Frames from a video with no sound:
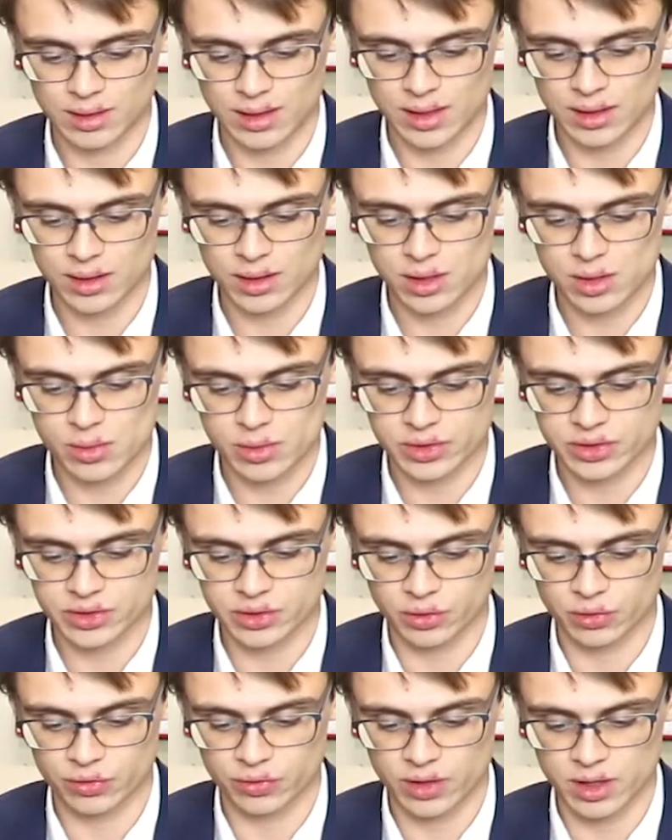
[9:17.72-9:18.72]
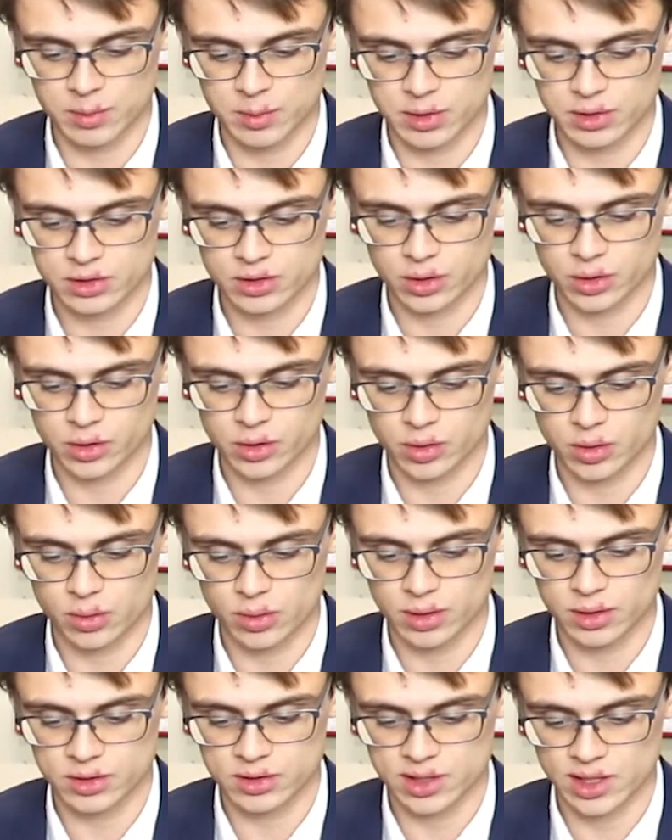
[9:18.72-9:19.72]
Now that you are so famous, are you
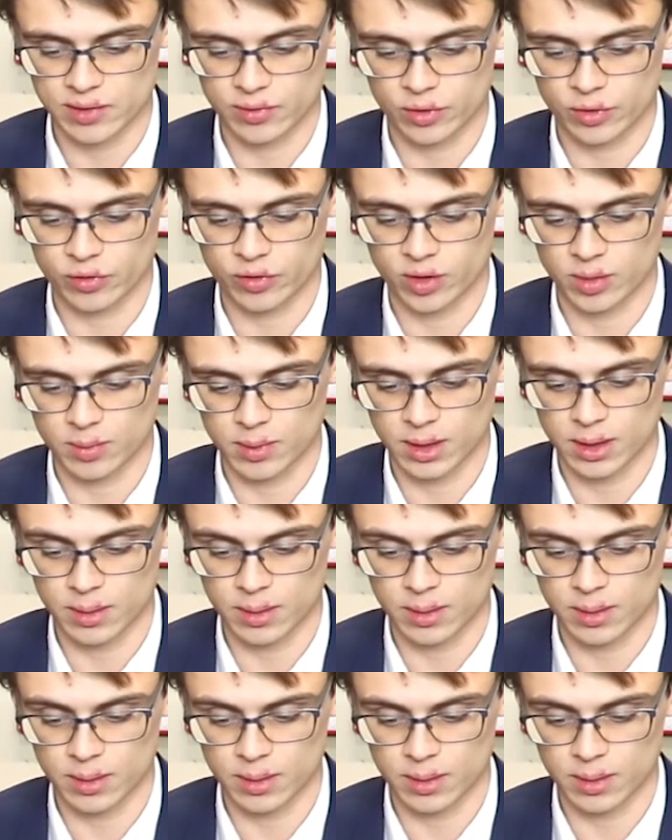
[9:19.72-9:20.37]
going to suffer from